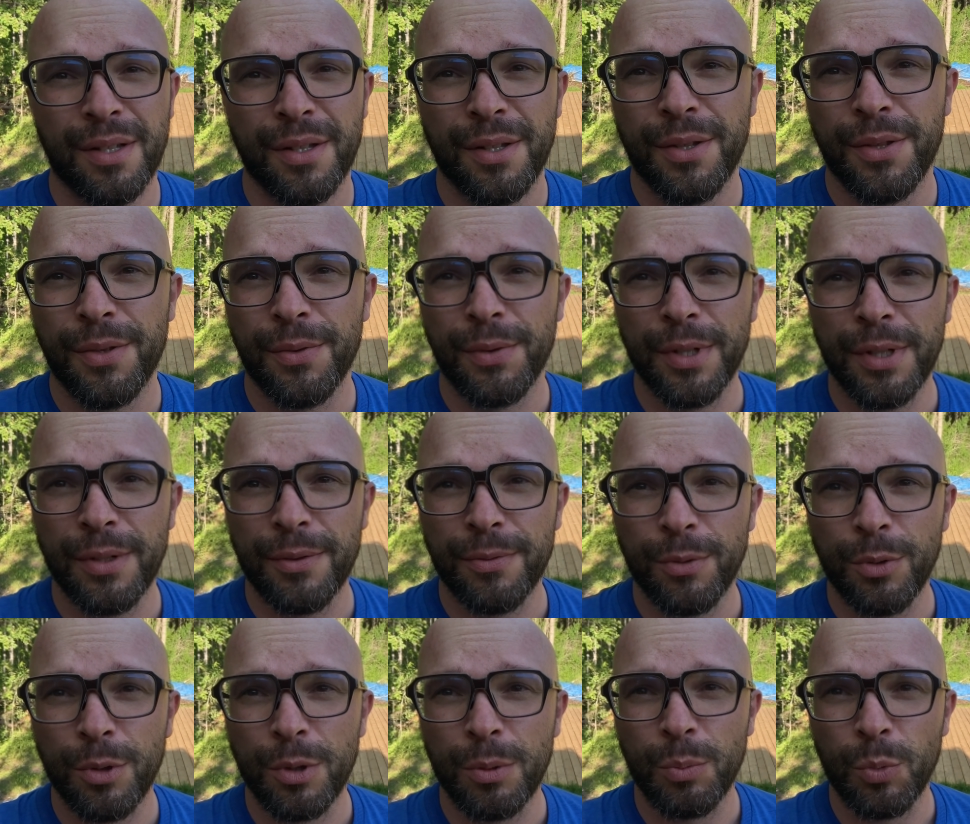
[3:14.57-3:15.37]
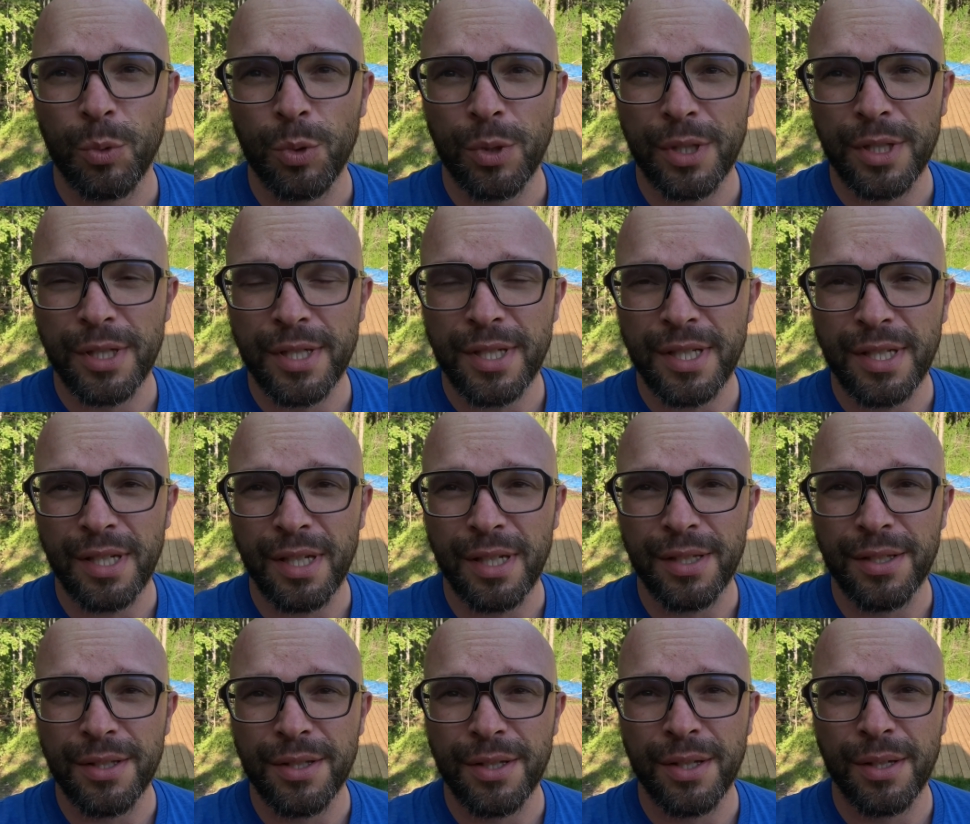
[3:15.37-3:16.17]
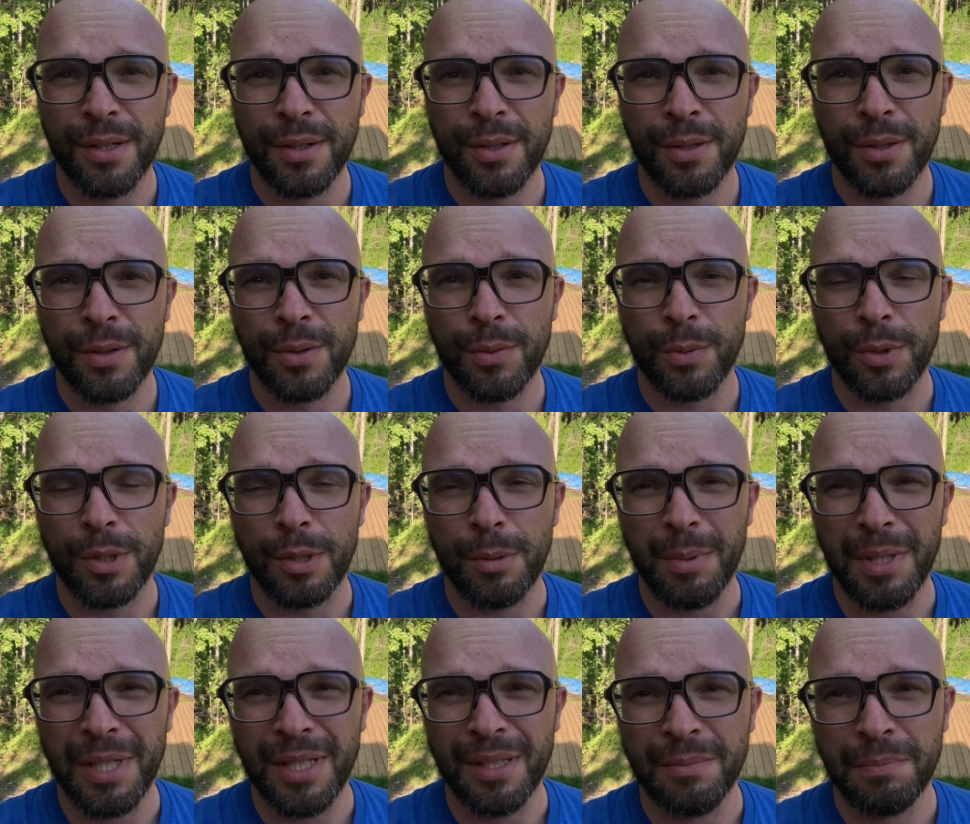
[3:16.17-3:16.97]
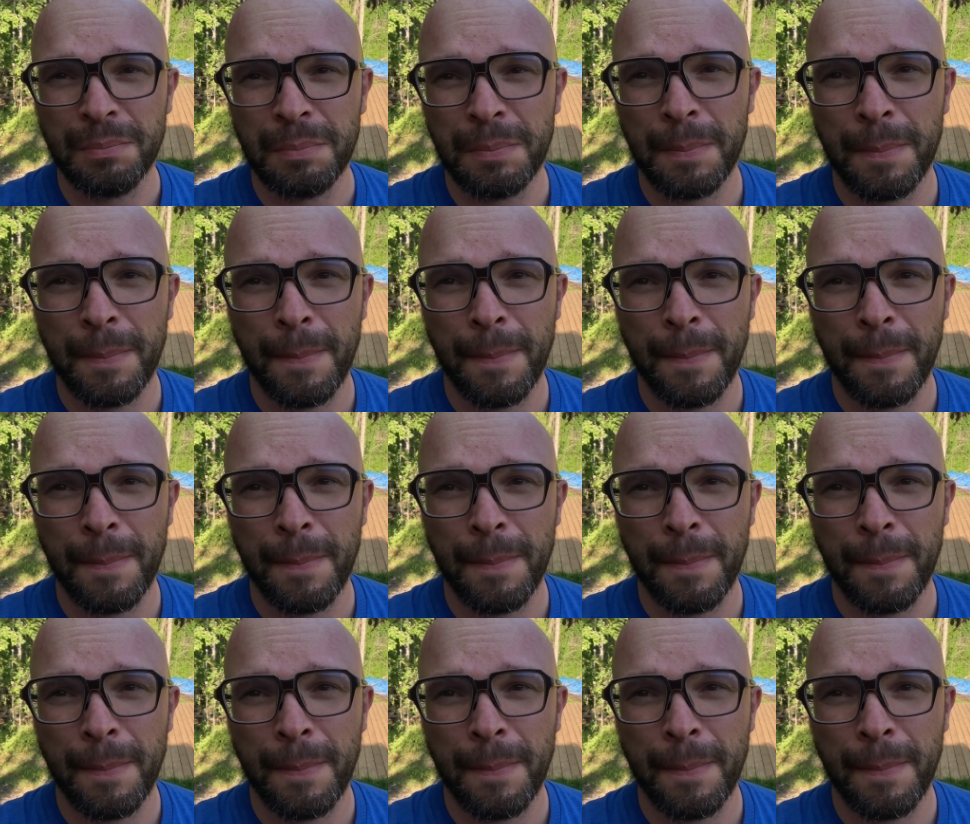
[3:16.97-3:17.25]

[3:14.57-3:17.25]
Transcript: three or four more studs would have been.